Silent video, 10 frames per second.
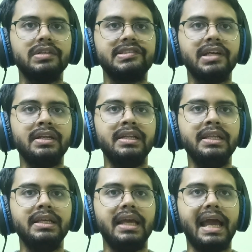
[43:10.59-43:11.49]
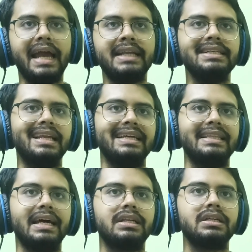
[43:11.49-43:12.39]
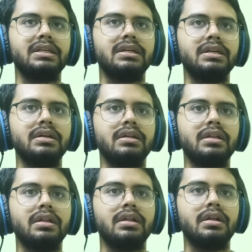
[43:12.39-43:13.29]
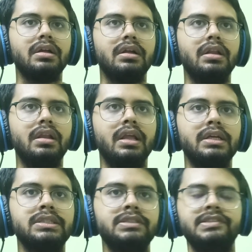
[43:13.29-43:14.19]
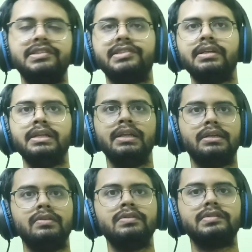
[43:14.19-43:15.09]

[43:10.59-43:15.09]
suddenly acting like that. Like she suddenly, like,